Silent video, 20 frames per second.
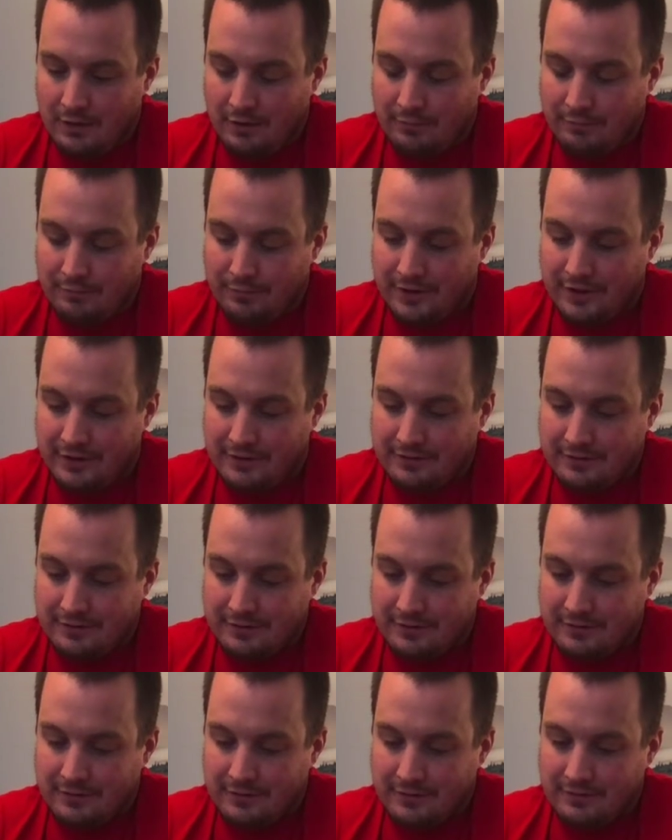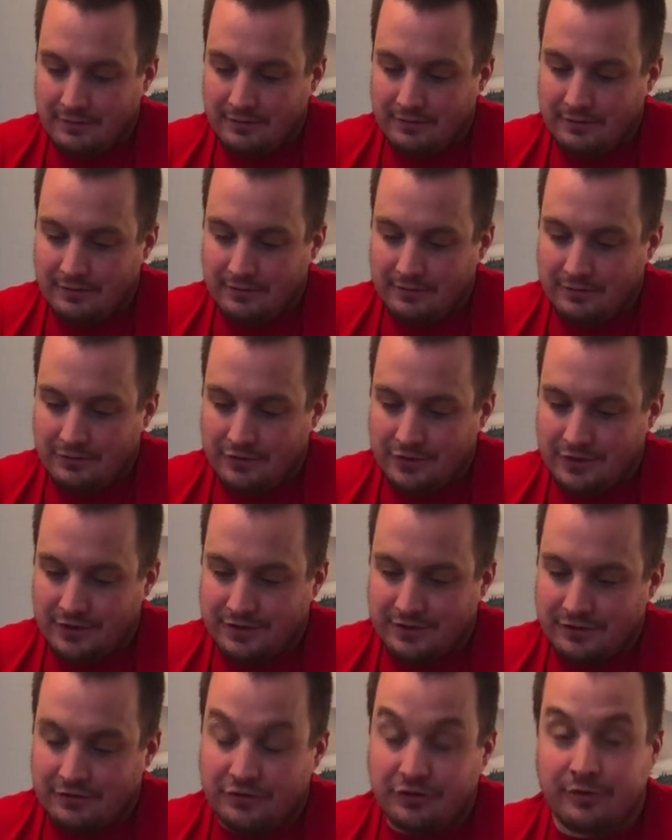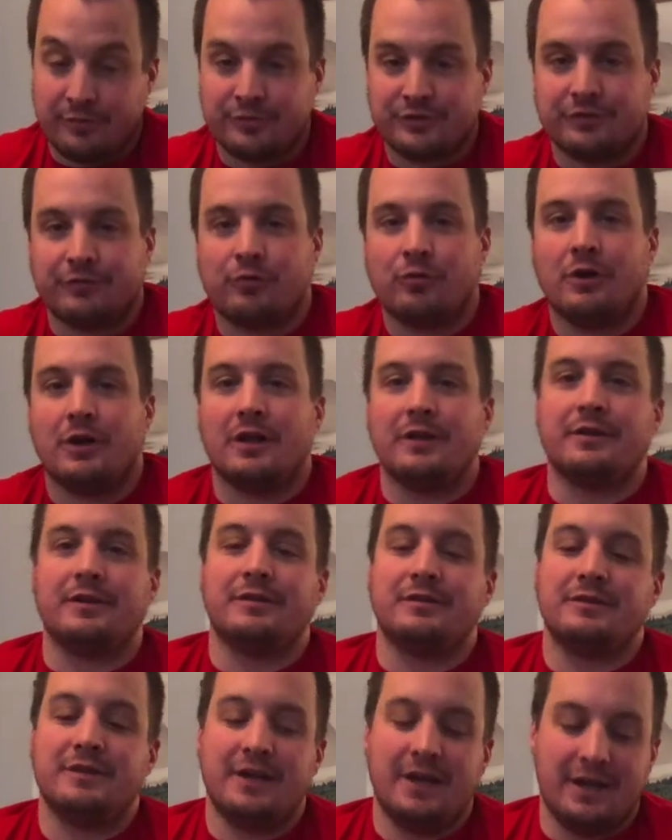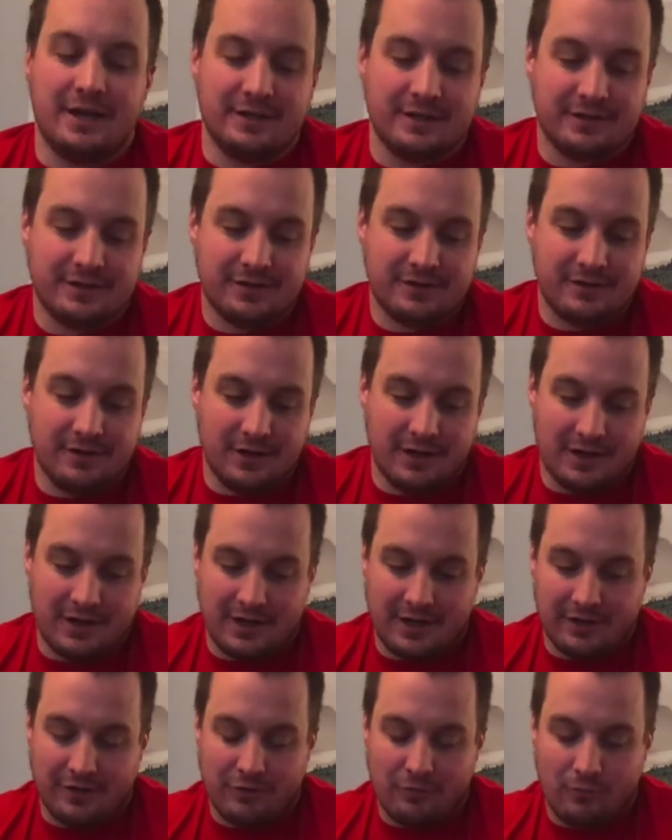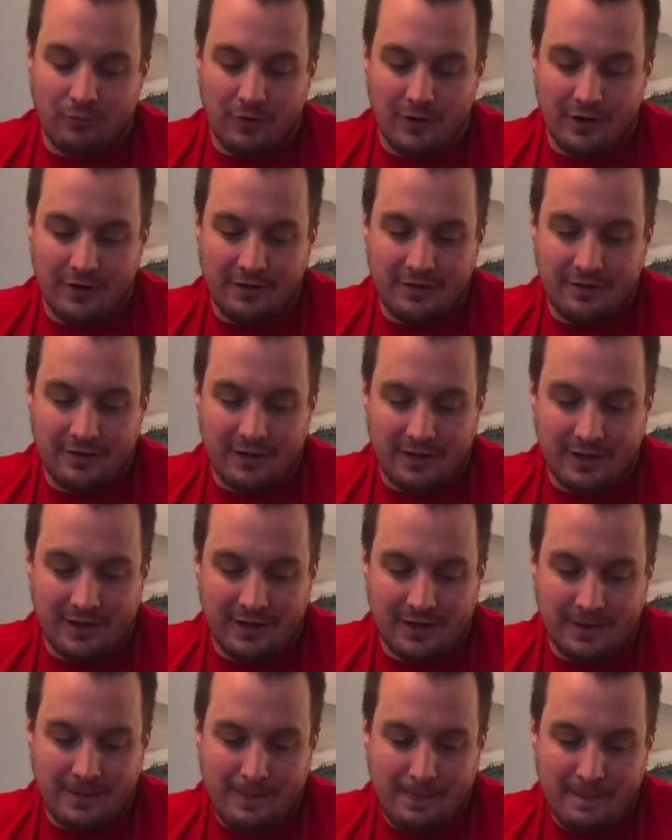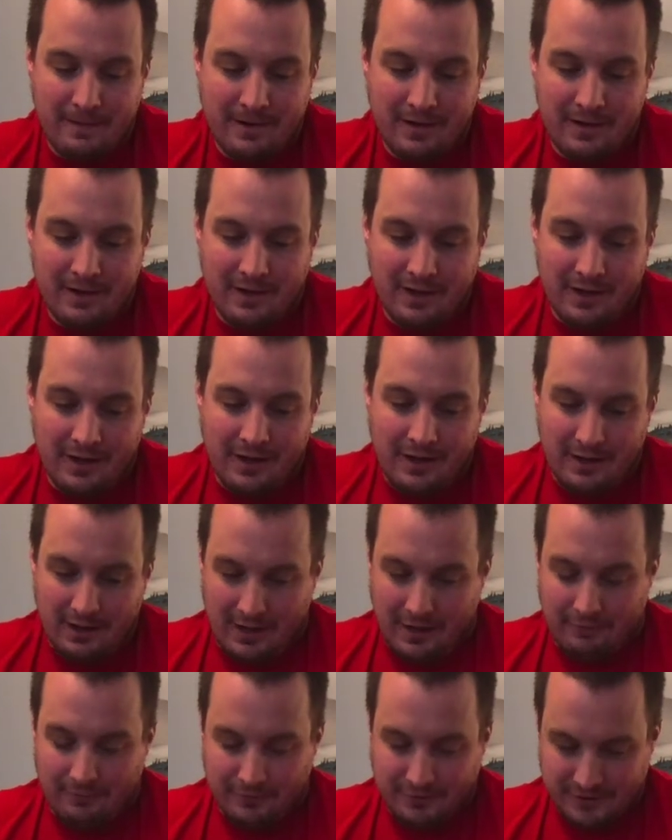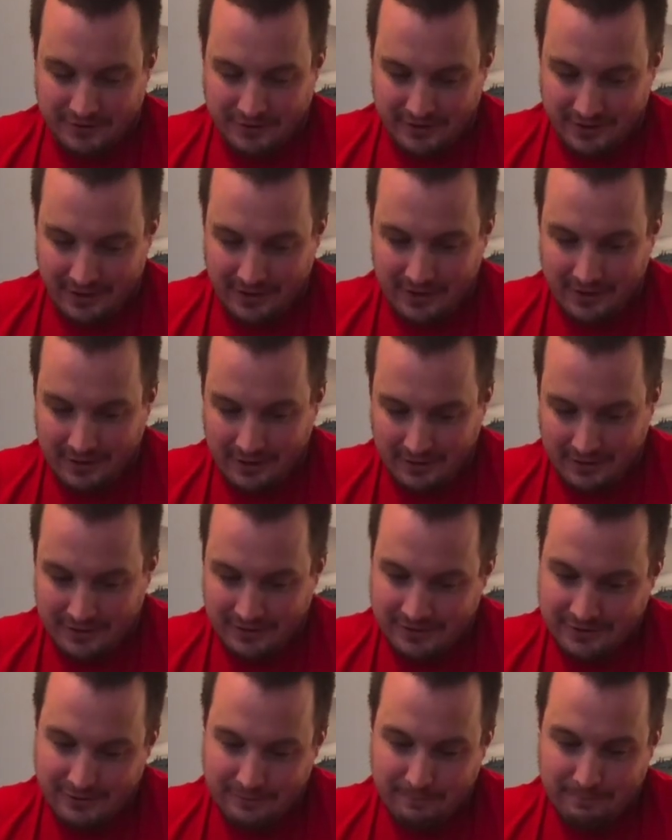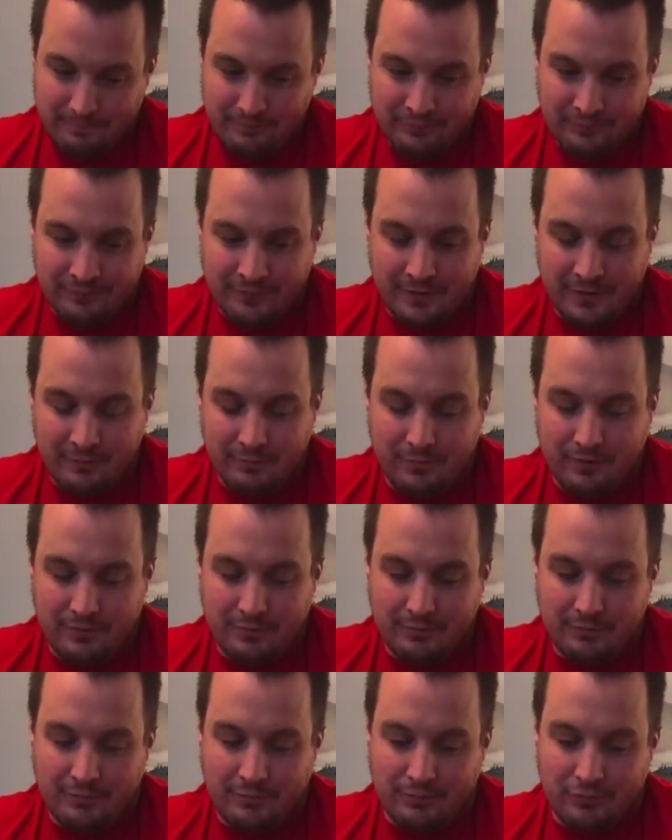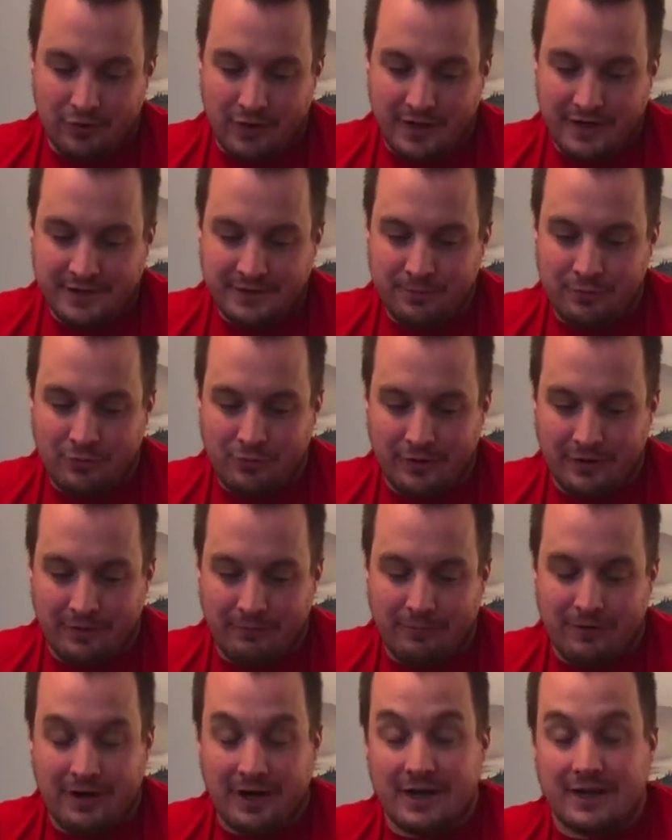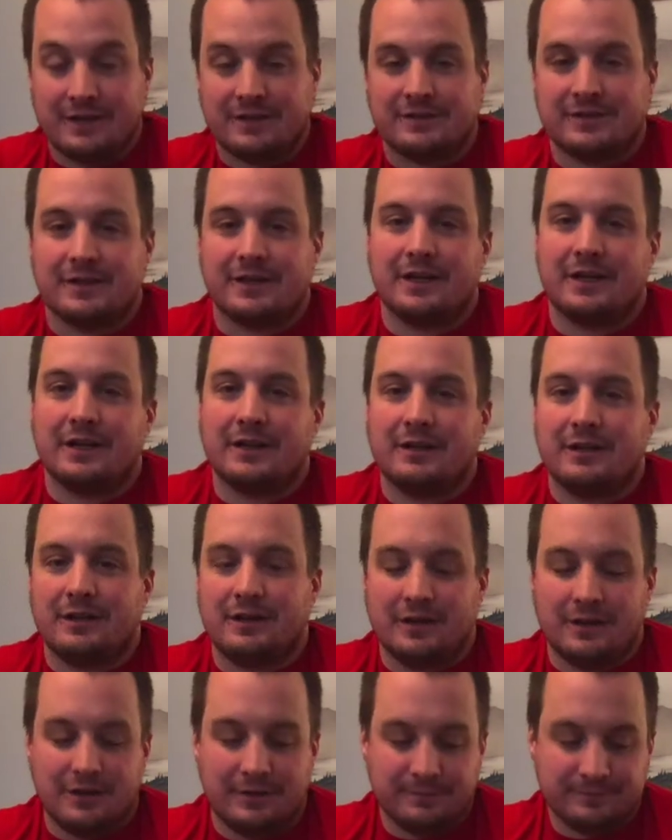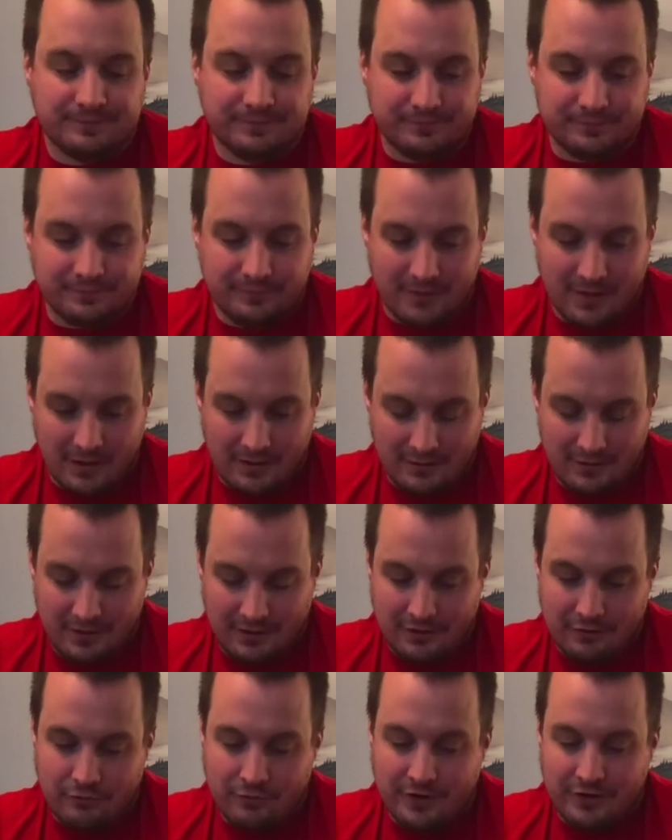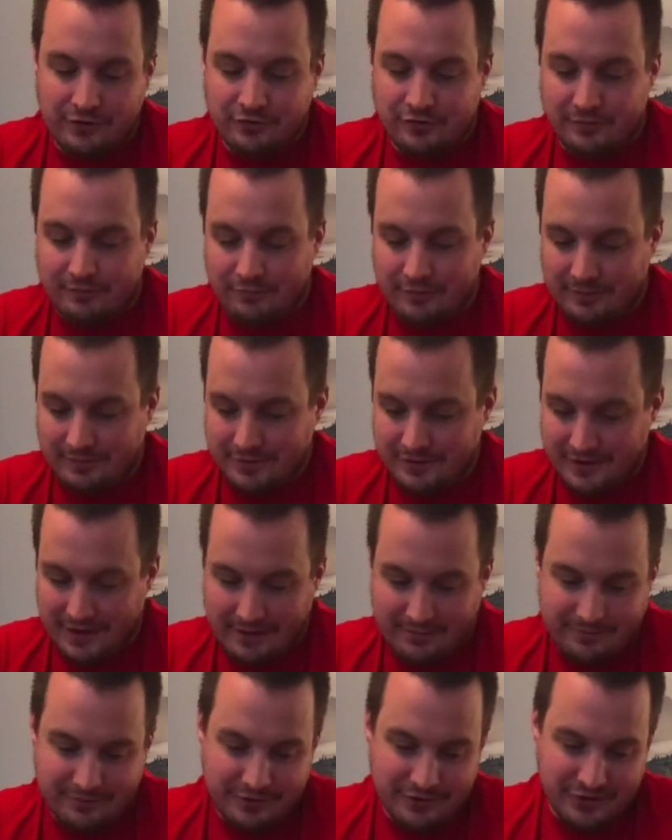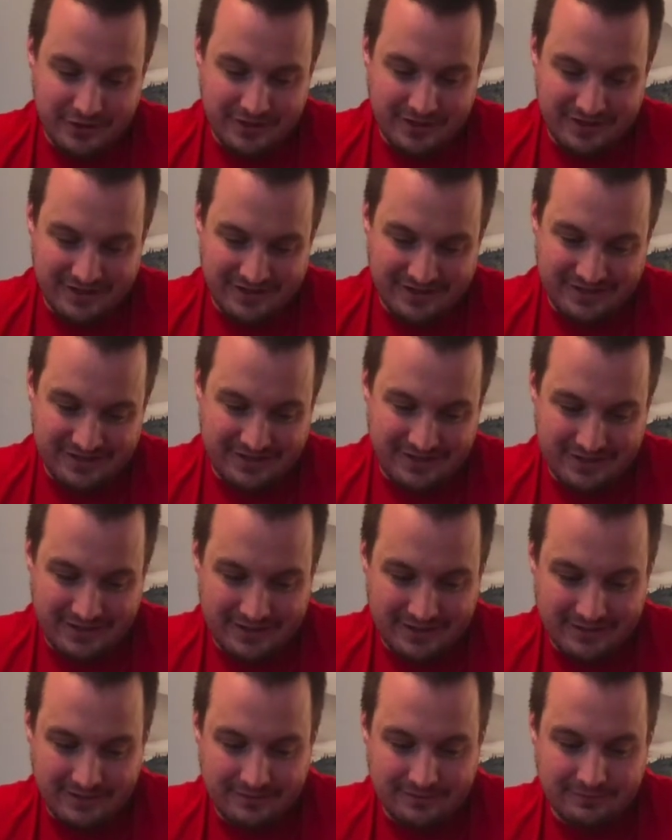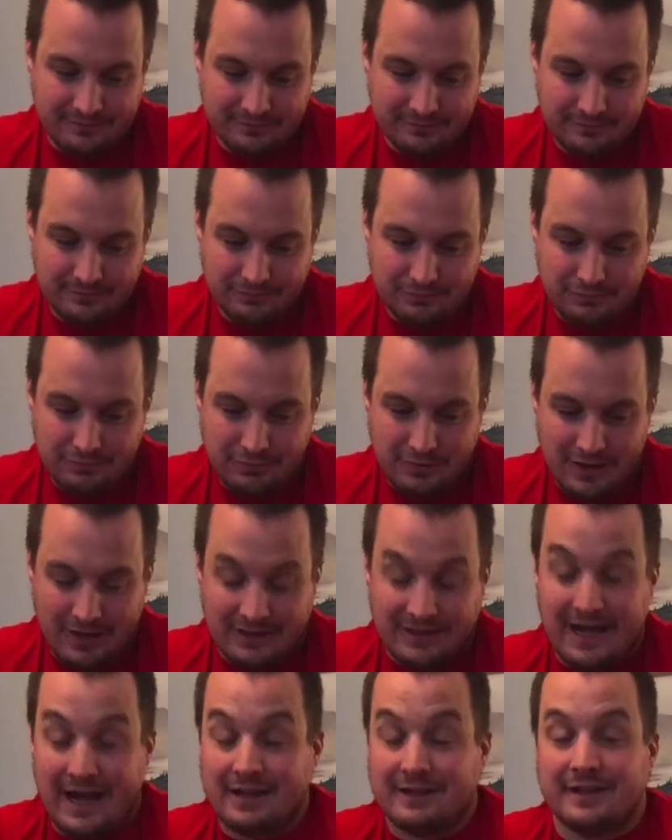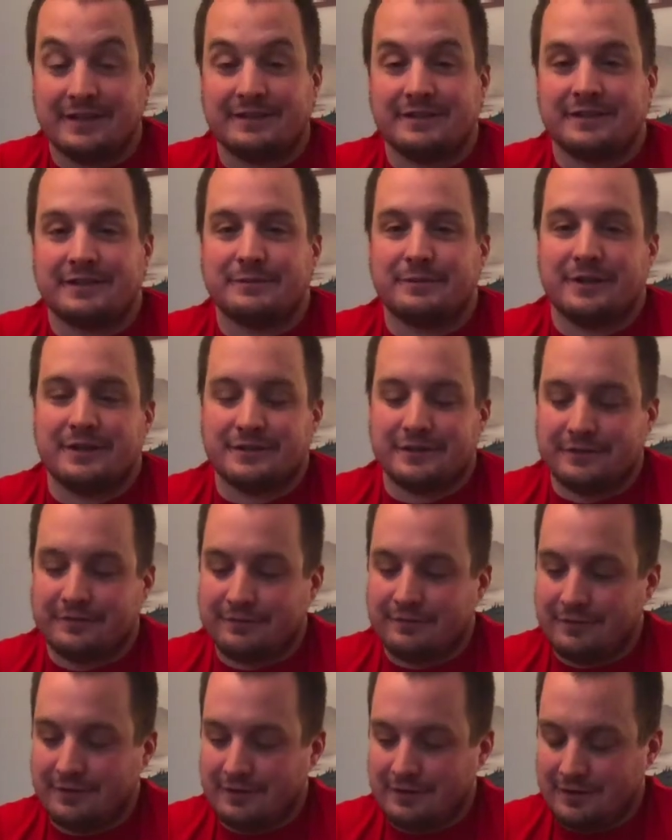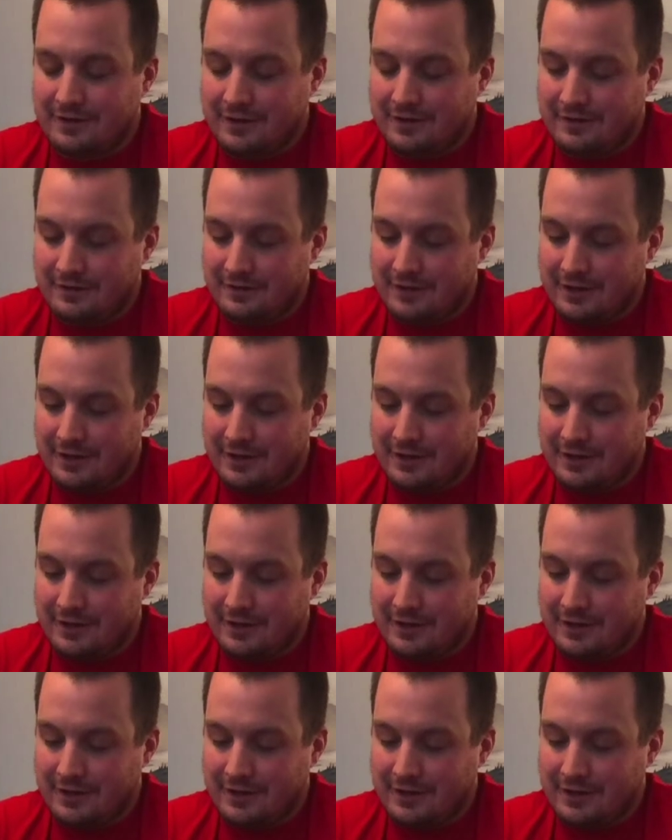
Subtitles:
but just in terms of quality and taste, the one thing I will say is price point wise, the Kwik Trip Rib Sandwich is a lot less expensive than